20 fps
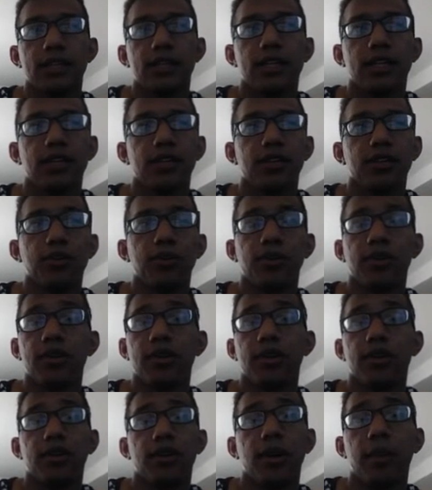you
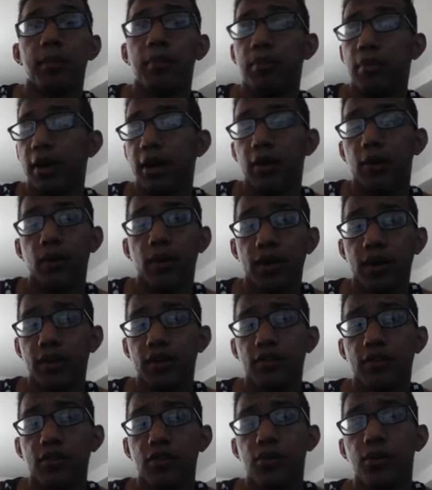could bear one of the
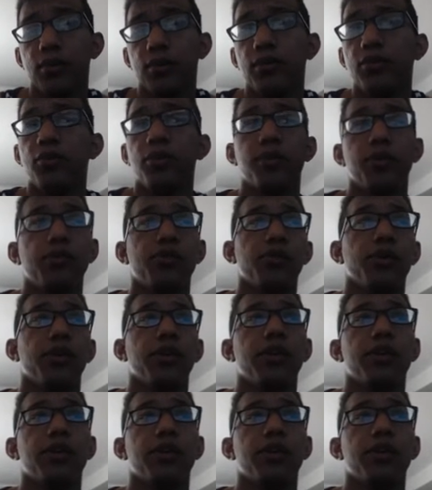2 to ensure that your